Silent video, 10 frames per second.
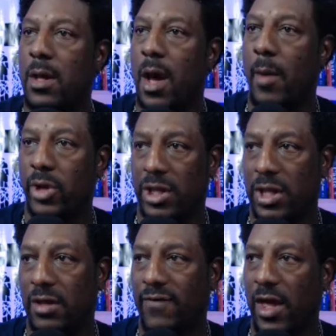I'm going to
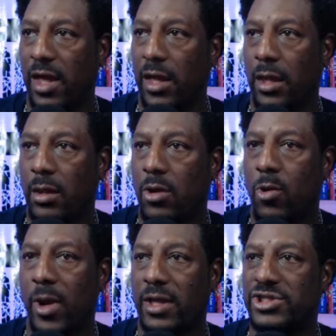give a
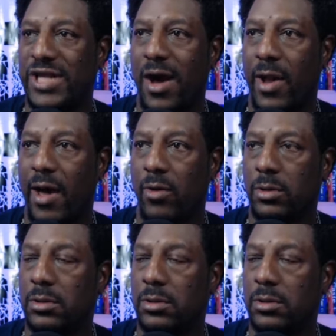quick shout out